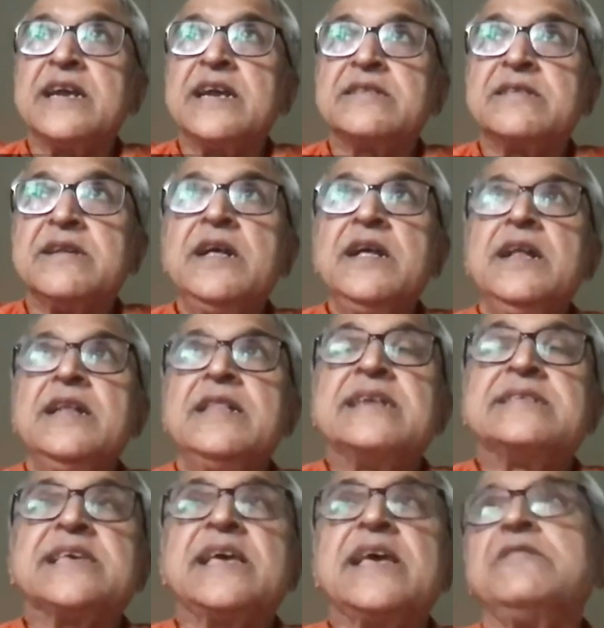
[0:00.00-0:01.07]
that,
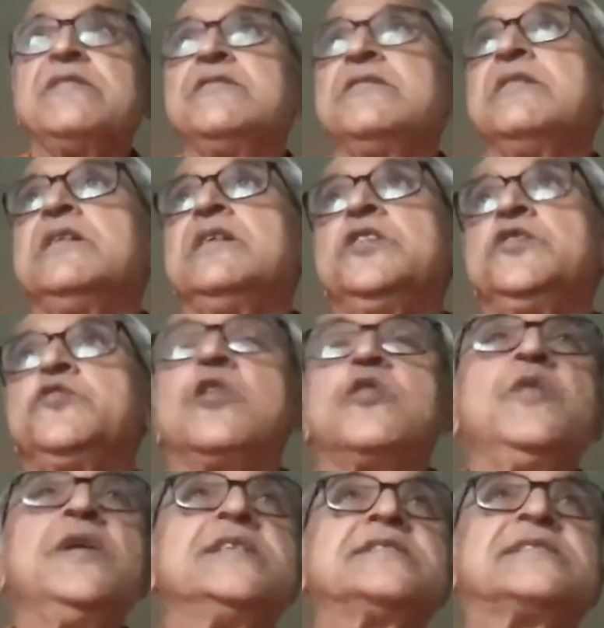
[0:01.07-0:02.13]
let's say you are
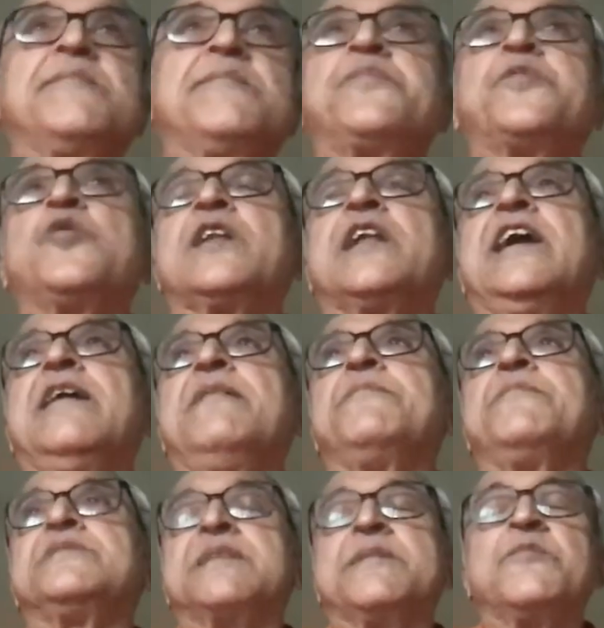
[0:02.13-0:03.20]
doing some
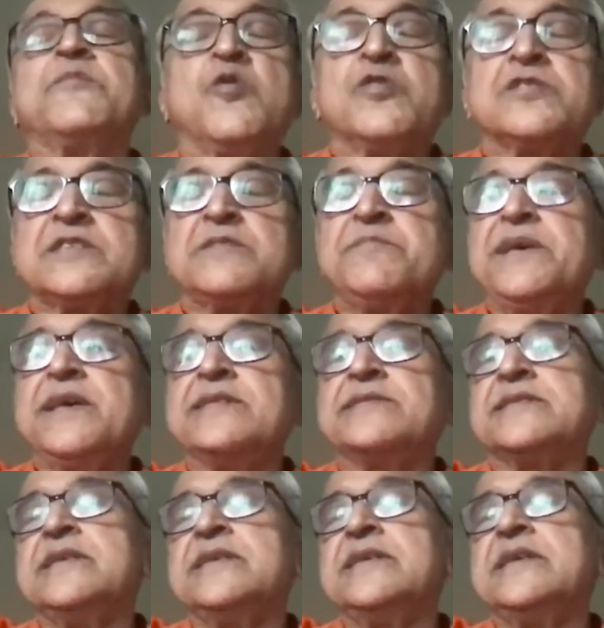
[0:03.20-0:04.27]
program, some course in
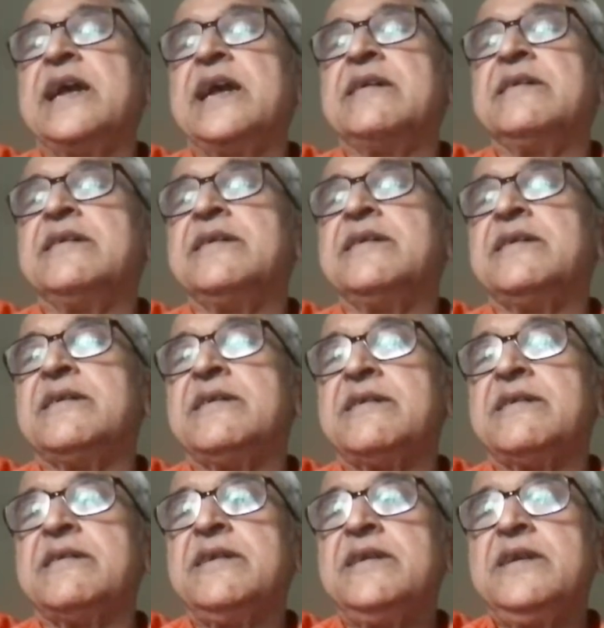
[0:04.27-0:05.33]
B.Sc. and
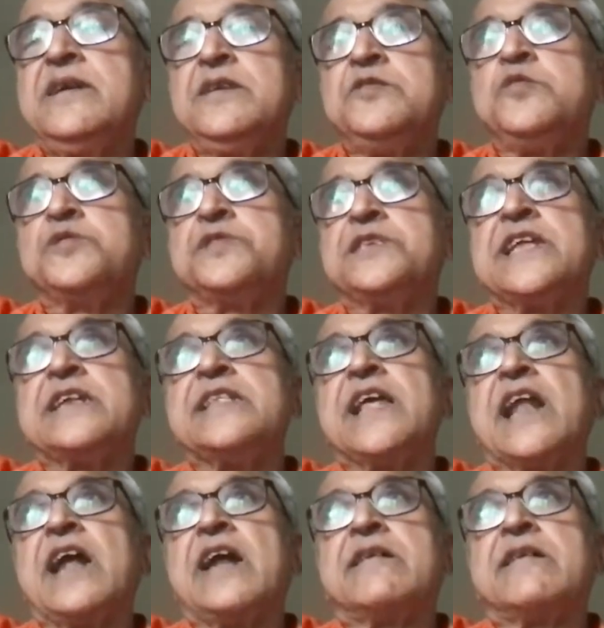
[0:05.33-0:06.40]
uh, you see that
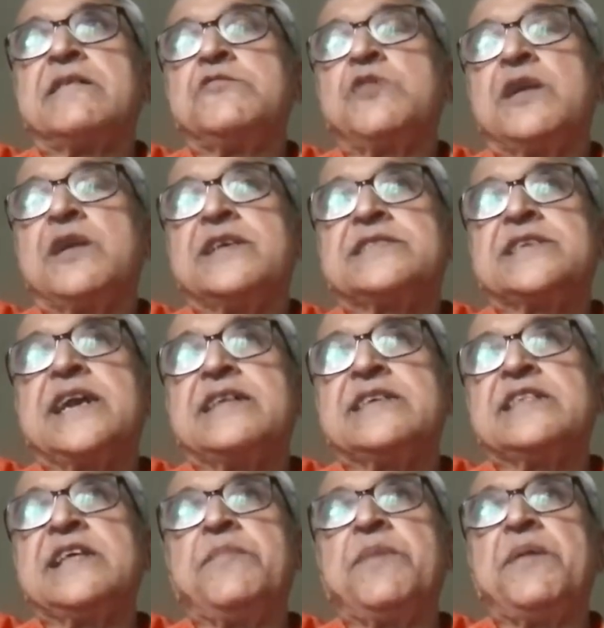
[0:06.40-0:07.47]
there are, you understand
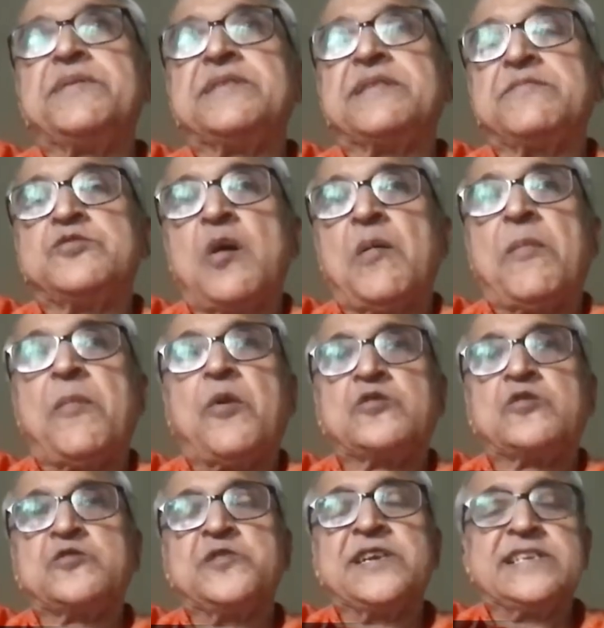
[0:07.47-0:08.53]
that there may be some job
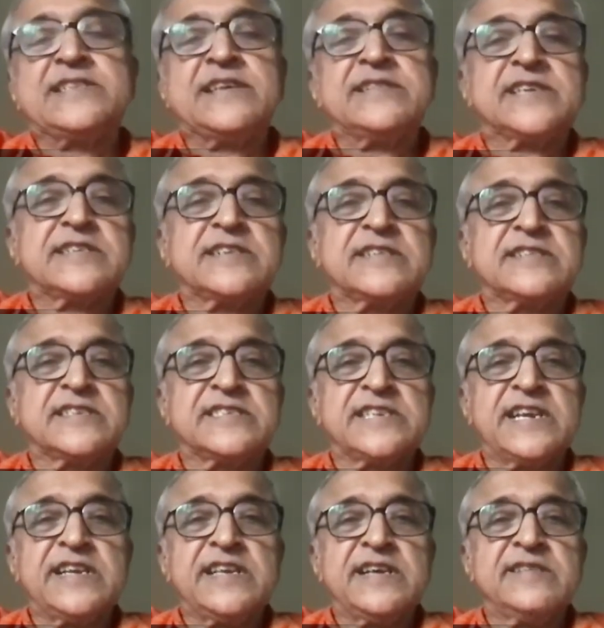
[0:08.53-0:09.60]
opportunities in such and such
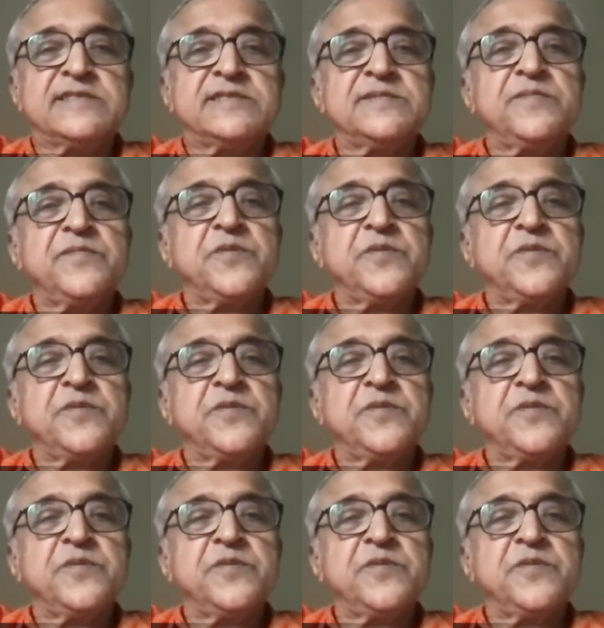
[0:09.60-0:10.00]
areas.